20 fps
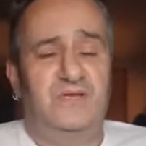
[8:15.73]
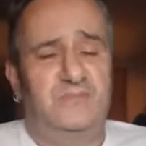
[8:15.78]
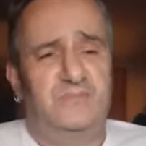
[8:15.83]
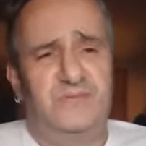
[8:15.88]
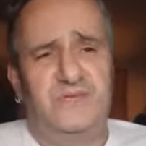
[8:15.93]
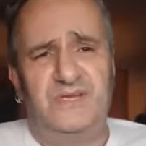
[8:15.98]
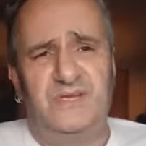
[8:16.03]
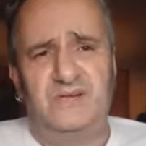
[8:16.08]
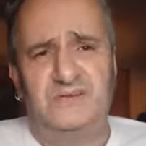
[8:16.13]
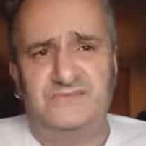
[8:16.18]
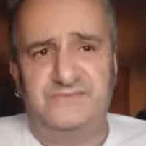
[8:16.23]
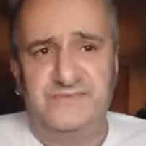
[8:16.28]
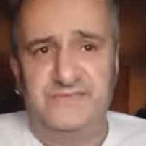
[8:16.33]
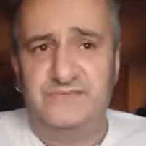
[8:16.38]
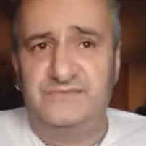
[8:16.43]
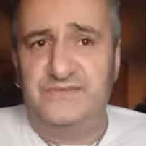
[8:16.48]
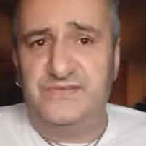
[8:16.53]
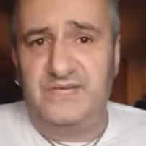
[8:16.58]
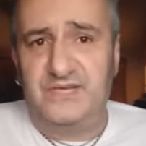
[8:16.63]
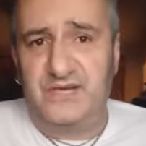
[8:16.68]
But you've got a
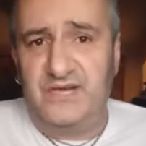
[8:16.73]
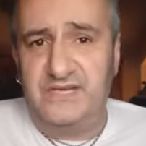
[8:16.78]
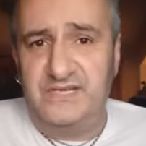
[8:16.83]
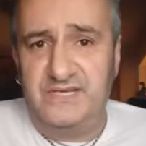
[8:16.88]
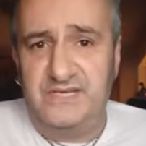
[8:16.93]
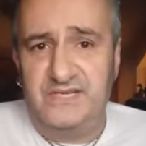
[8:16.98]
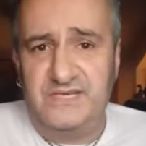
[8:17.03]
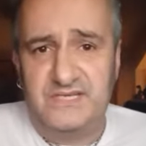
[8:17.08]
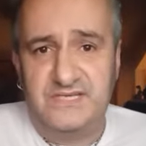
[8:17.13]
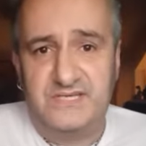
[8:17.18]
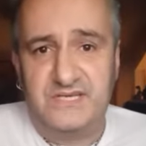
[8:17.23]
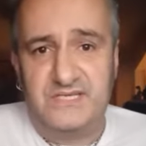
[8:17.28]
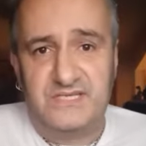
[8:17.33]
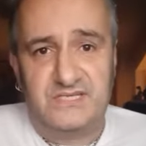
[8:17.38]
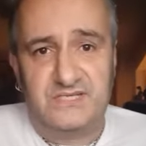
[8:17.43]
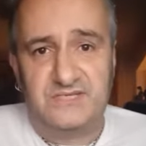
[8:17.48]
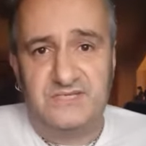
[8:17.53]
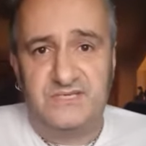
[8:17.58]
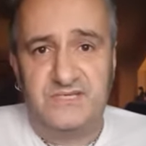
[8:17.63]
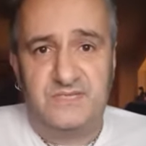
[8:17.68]
feel for the guy in, in a sense
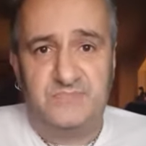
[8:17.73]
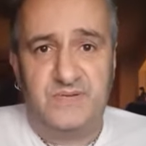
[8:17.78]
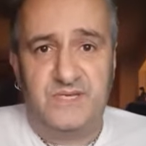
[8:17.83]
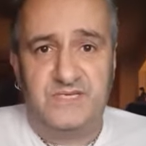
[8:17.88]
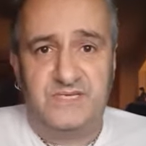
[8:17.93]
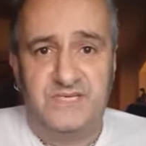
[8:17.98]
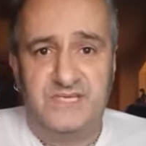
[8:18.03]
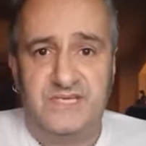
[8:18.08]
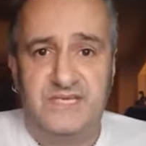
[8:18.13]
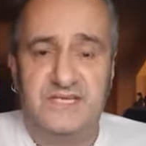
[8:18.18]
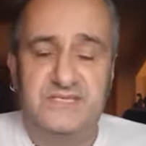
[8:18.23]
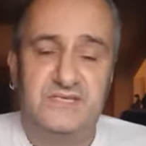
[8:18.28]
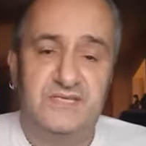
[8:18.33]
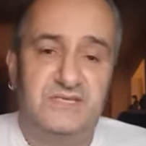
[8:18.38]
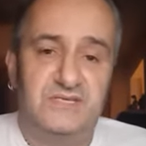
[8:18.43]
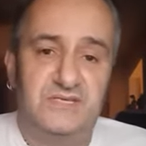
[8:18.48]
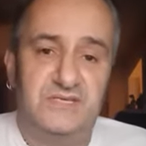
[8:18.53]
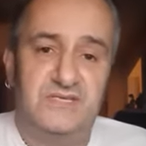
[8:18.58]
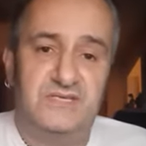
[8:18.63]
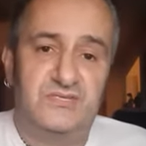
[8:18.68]
because he spent years
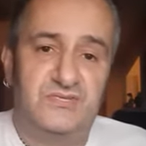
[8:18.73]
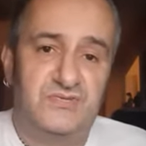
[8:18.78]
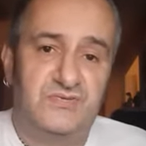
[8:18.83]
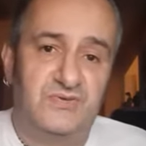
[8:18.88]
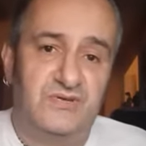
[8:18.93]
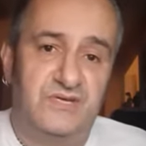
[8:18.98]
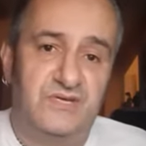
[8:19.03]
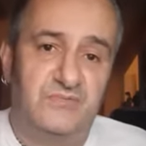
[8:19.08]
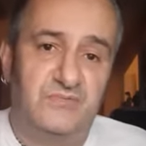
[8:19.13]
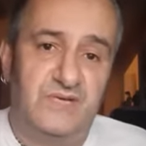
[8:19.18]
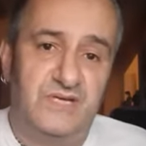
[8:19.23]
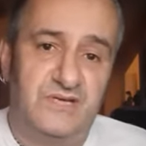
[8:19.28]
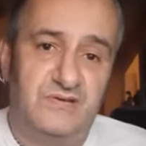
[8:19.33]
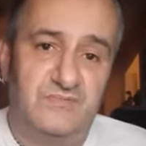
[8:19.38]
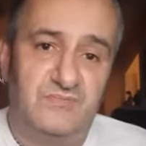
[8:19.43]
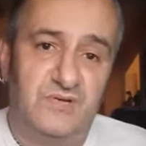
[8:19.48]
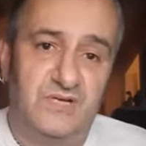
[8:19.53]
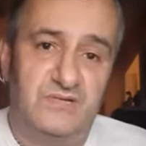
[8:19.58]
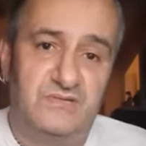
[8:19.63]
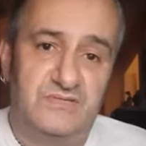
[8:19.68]
and years trying to win a
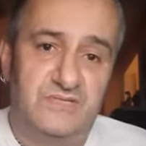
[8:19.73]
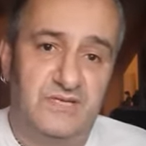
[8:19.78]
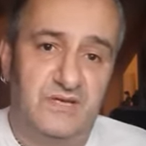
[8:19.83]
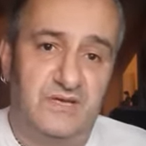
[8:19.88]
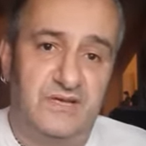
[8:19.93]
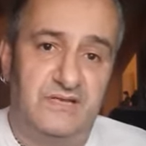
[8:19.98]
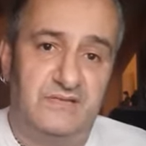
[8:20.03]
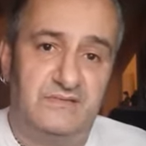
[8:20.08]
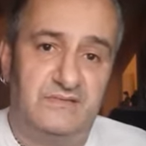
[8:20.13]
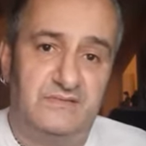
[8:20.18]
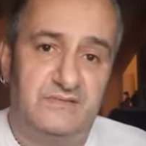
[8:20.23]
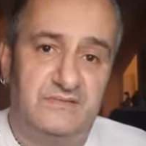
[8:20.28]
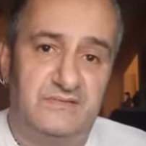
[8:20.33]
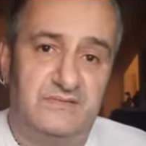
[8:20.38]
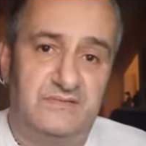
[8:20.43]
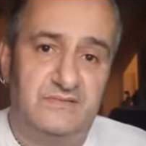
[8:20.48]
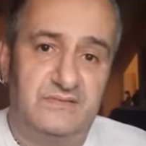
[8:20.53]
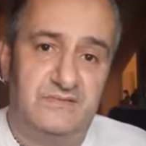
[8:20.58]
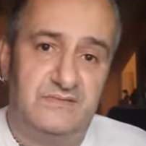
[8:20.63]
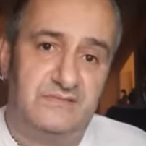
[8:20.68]
world title.
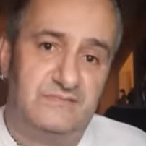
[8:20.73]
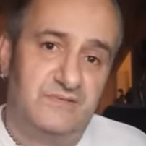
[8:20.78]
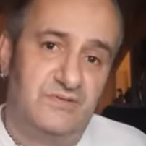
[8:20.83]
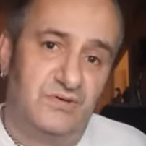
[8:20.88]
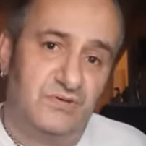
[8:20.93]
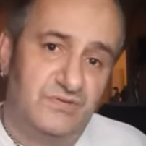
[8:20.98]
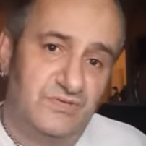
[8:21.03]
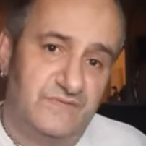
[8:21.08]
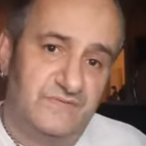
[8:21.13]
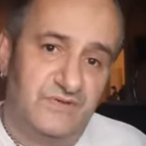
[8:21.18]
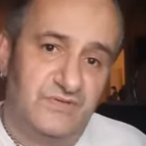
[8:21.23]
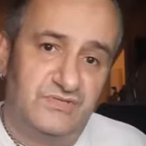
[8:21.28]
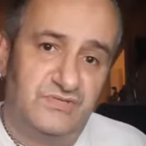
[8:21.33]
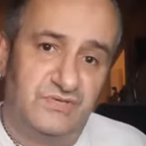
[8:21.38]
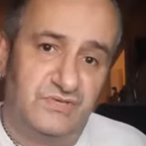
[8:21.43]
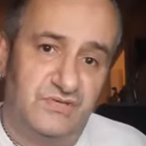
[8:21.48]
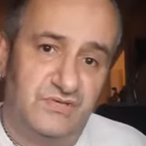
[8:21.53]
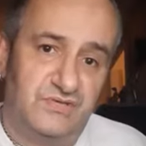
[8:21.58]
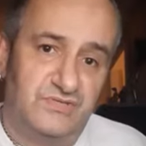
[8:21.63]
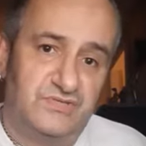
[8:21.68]

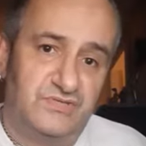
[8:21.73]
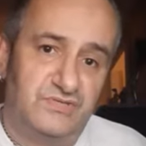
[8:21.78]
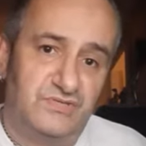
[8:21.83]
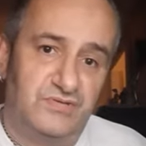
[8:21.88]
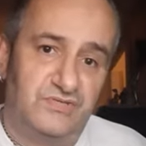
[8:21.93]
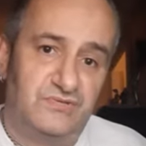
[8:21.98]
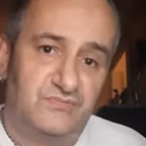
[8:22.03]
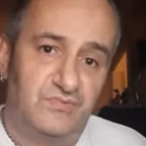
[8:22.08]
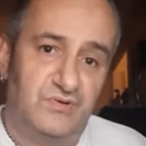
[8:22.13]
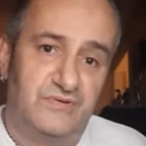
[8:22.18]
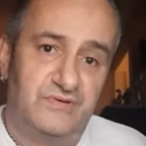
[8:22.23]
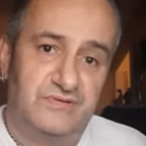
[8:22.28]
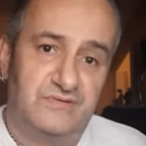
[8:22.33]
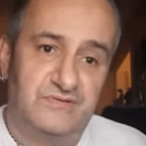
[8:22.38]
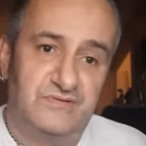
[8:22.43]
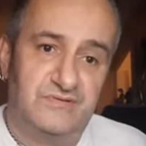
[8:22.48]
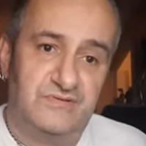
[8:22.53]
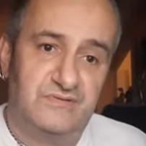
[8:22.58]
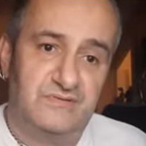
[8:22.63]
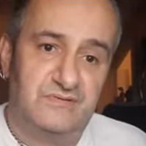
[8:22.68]
Controversial loss to Josh
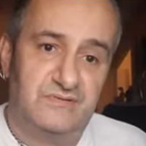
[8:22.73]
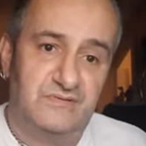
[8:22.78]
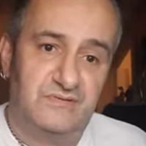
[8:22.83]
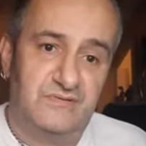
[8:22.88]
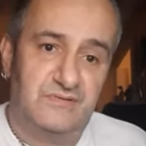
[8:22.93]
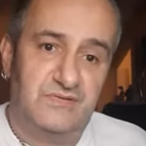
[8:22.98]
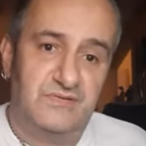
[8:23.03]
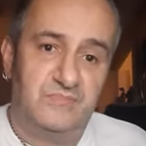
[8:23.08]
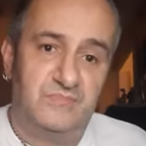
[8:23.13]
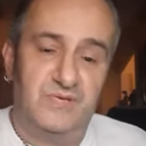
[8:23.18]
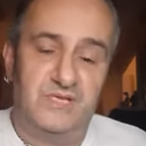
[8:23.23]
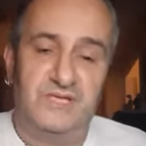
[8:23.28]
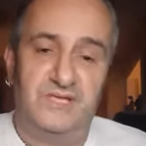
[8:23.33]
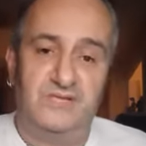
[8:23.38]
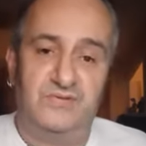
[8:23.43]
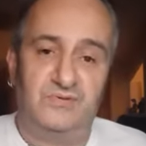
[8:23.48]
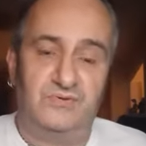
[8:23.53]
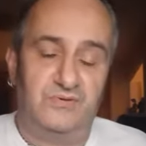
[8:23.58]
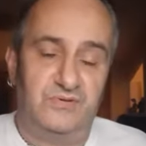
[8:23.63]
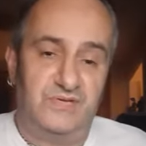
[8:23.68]
Warrington. Many
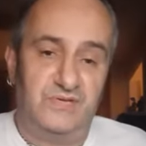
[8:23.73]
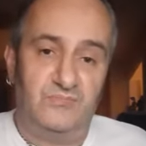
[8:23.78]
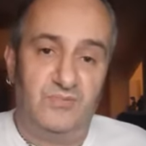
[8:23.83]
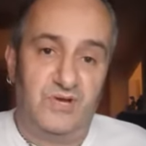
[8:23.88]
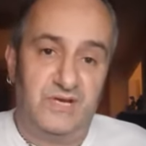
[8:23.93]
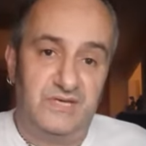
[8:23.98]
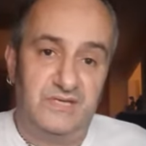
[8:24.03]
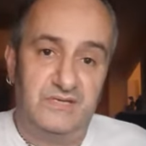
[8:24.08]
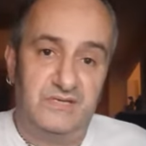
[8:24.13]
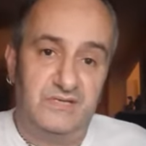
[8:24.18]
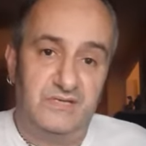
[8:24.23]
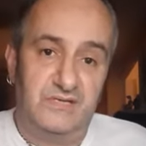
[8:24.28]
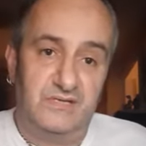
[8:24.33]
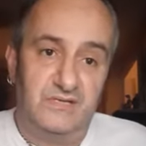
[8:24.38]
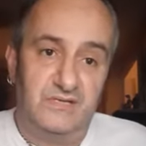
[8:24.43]
thought he won.